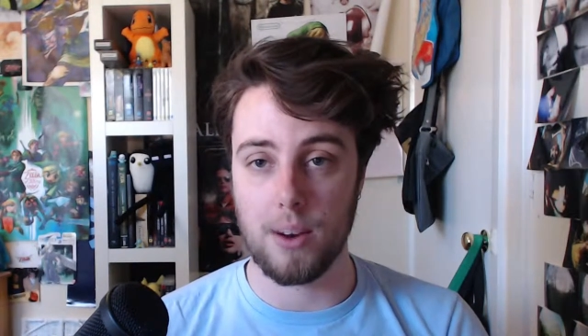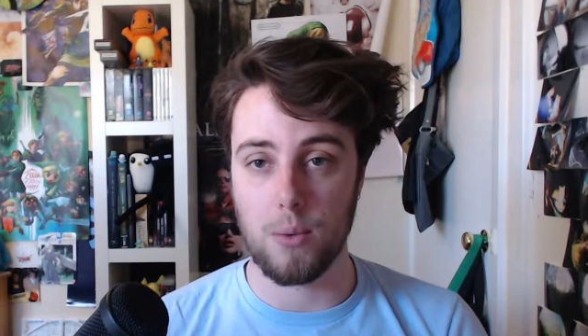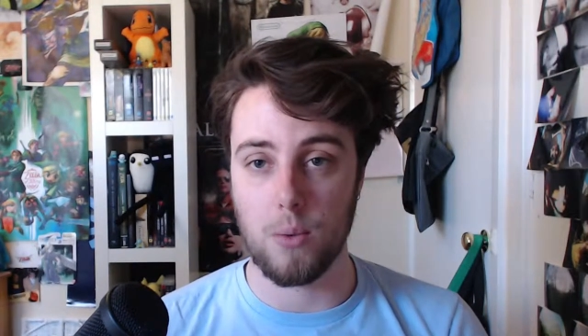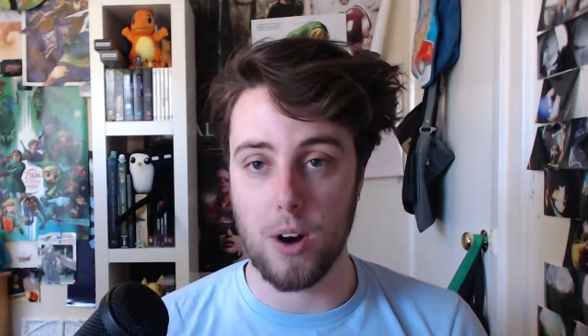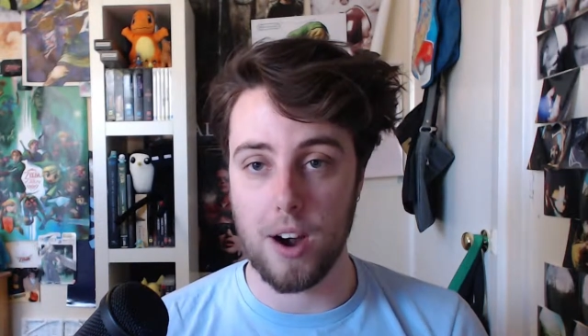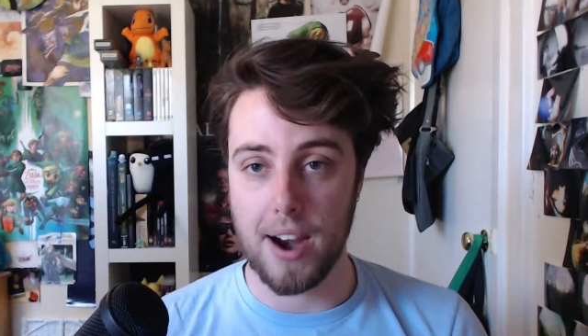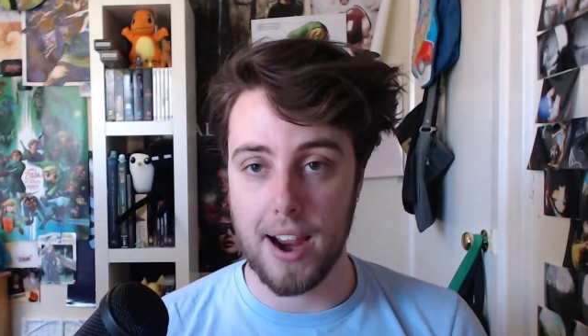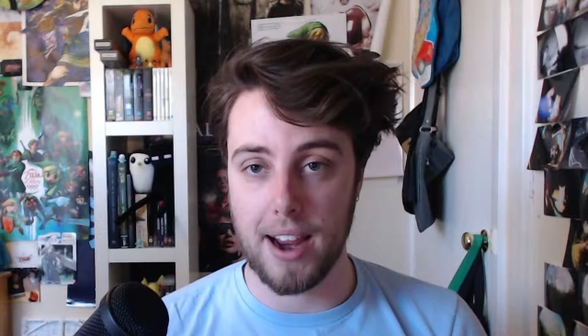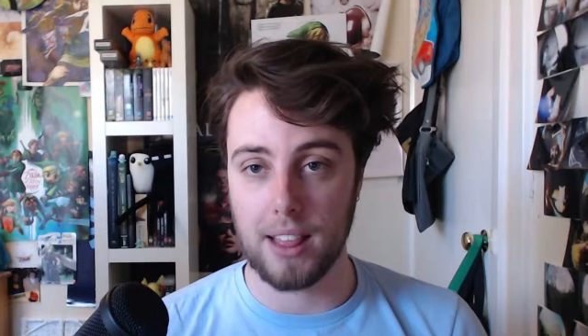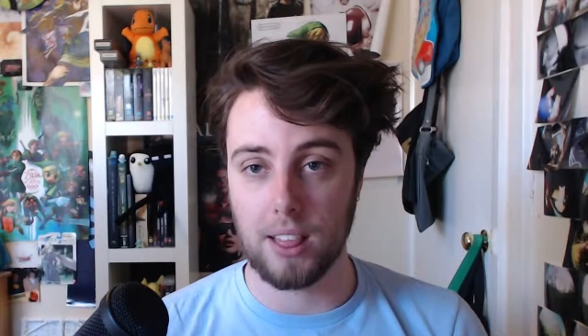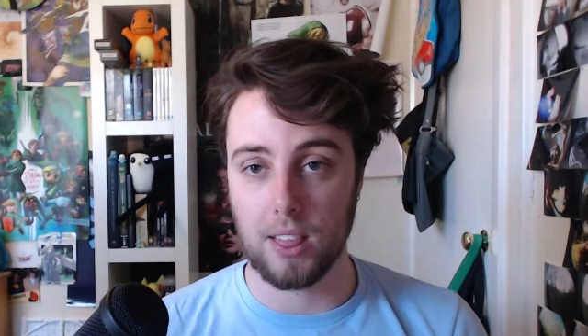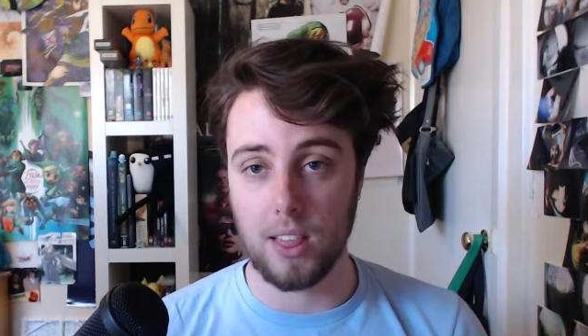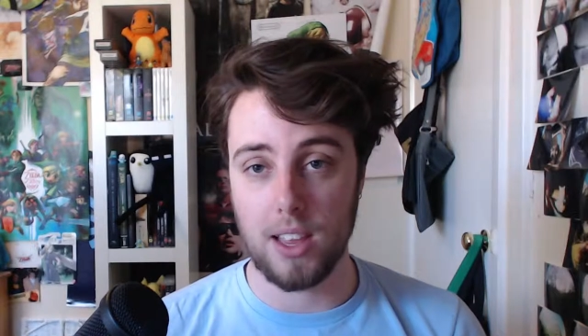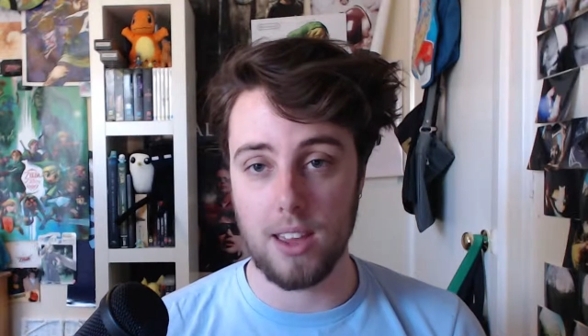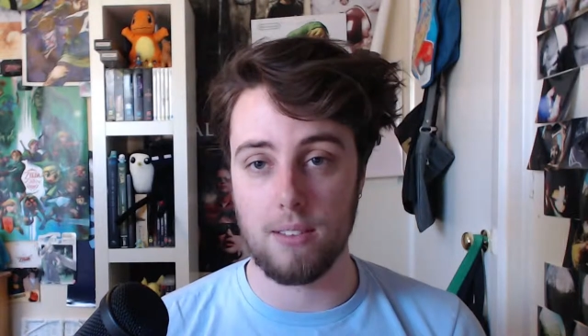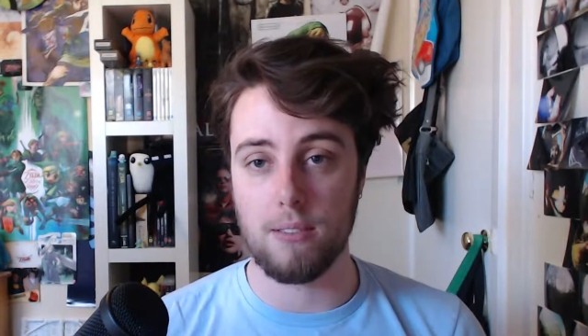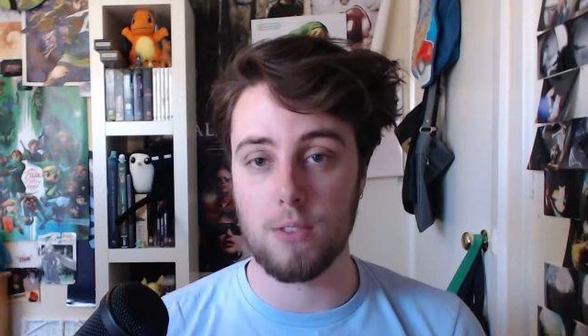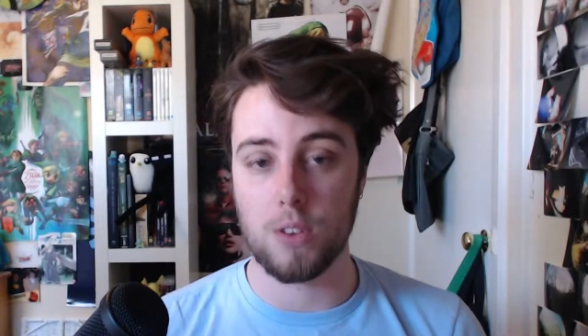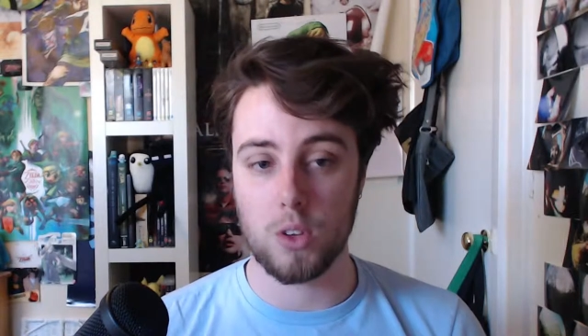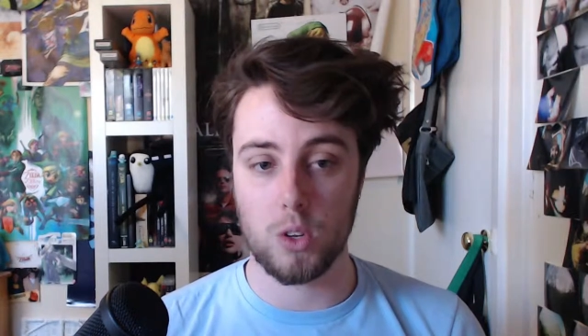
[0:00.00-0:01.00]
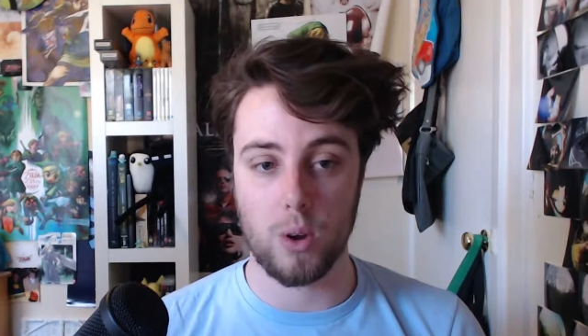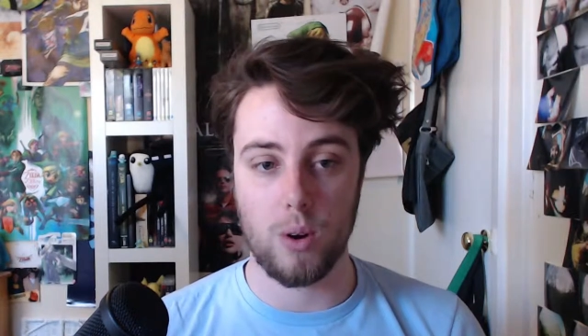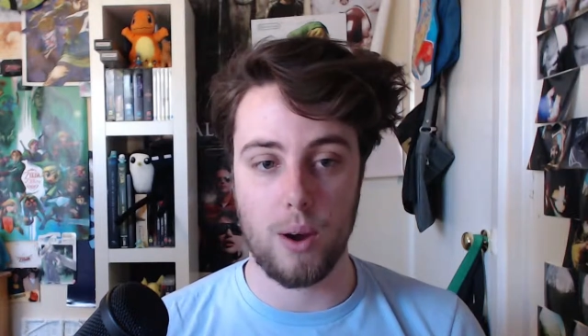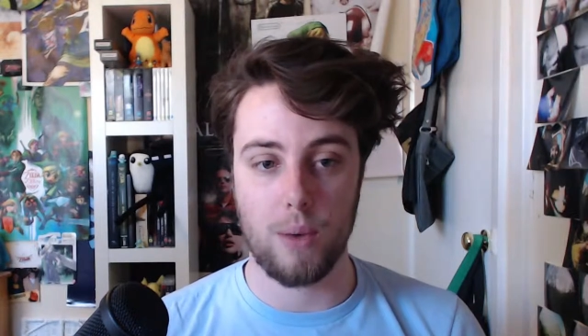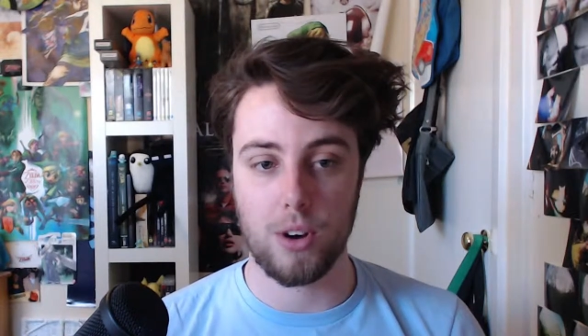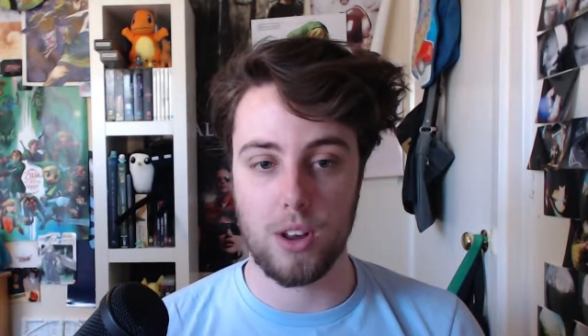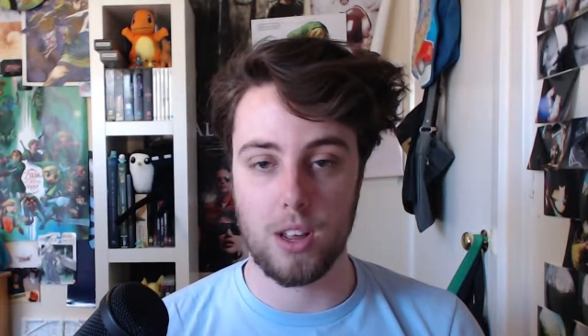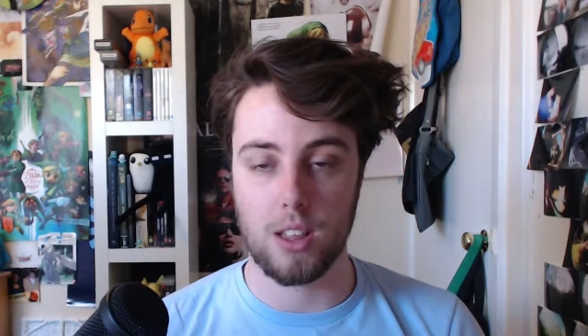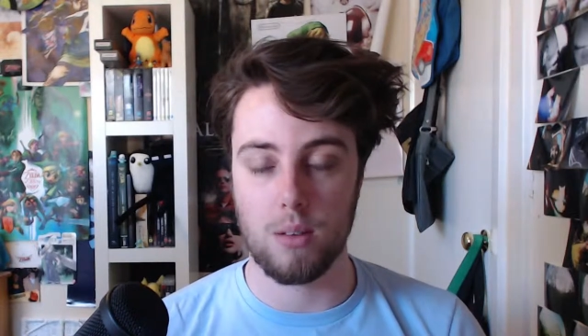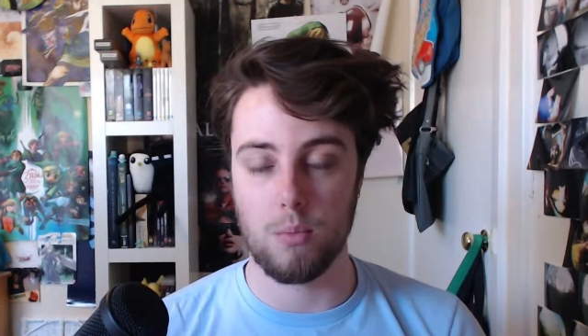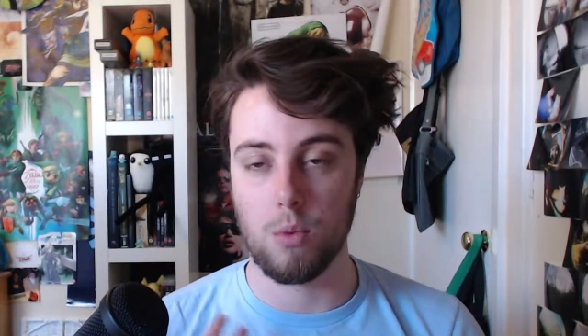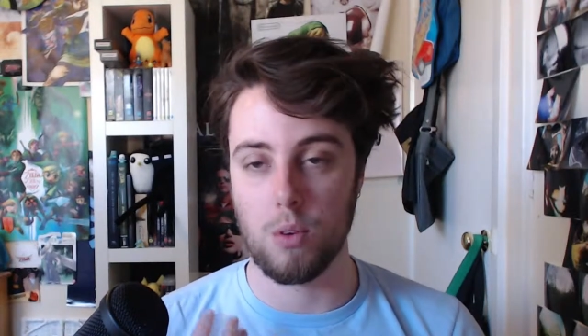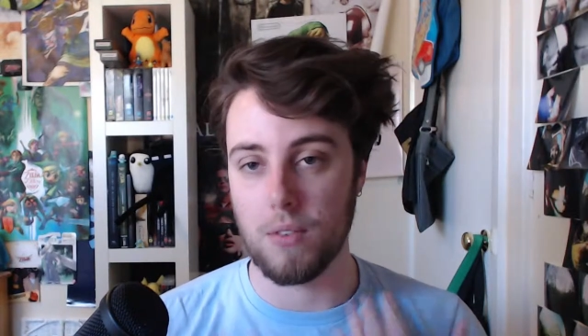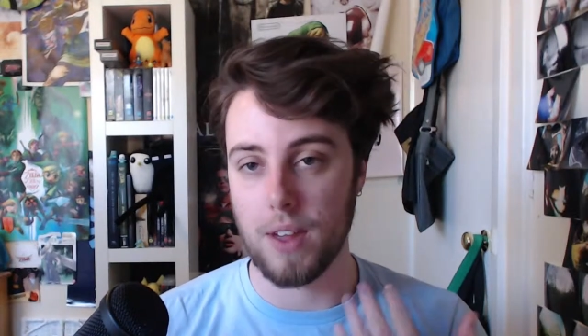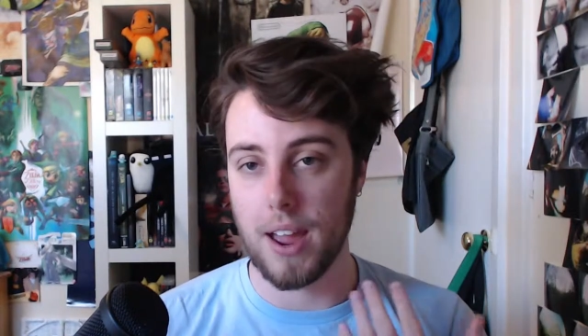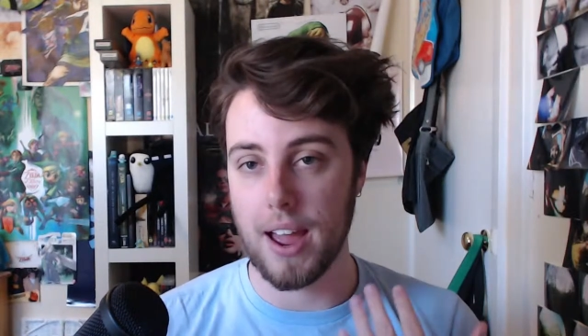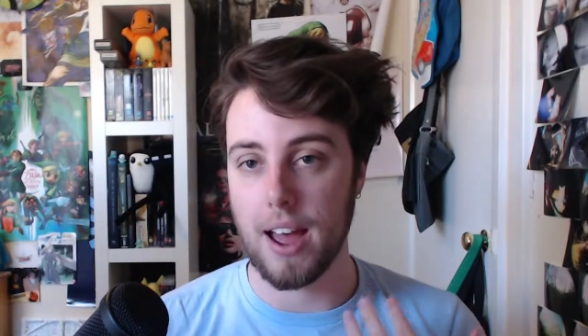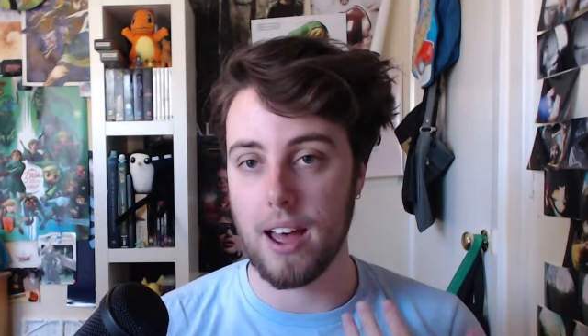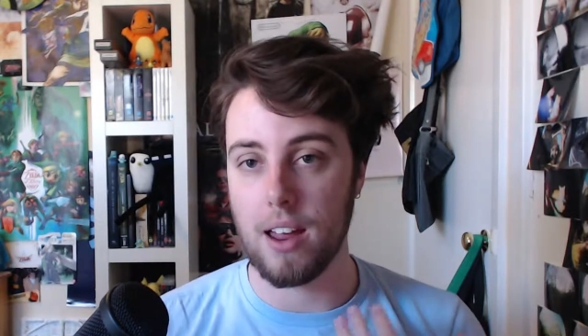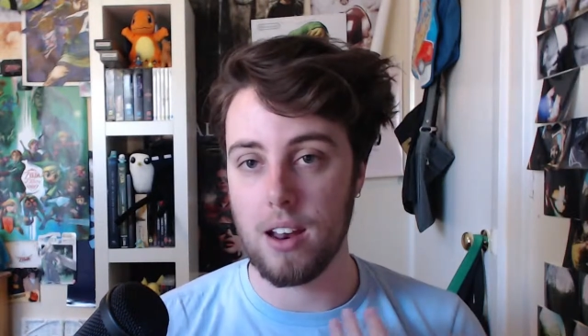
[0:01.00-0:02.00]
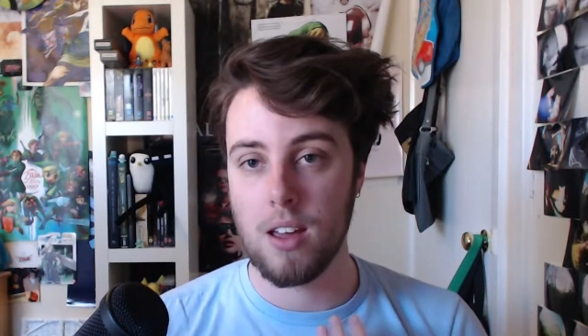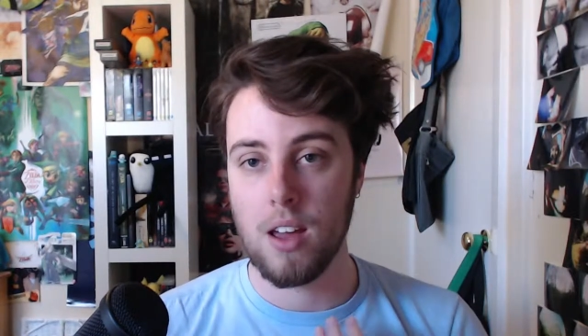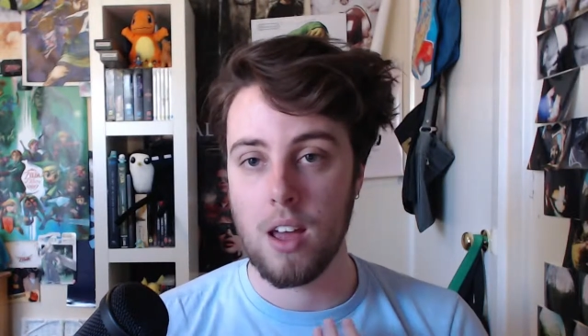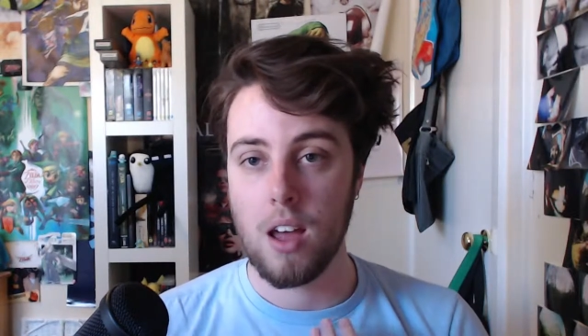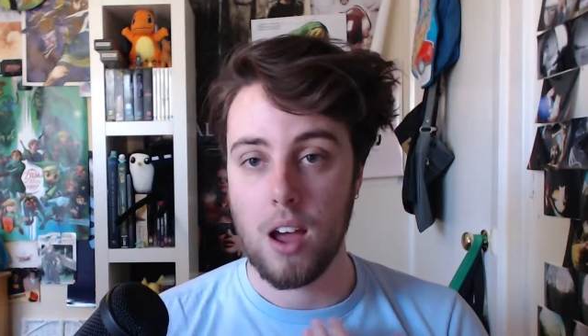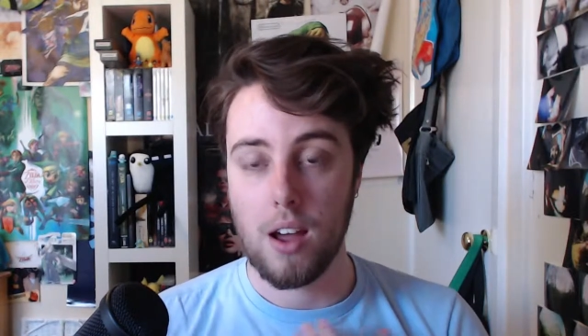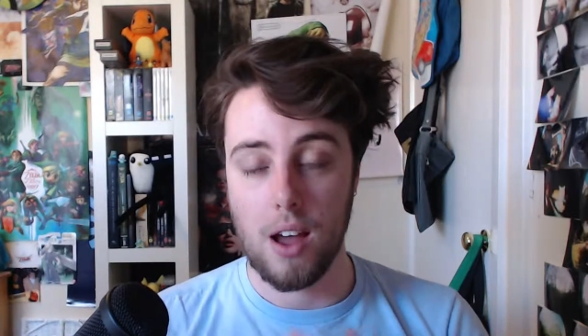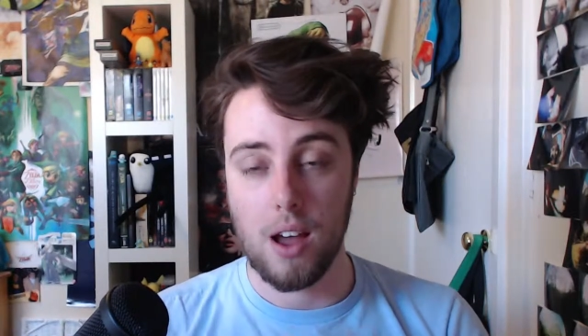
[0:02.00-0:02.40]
like where I live, so I won't have to move out.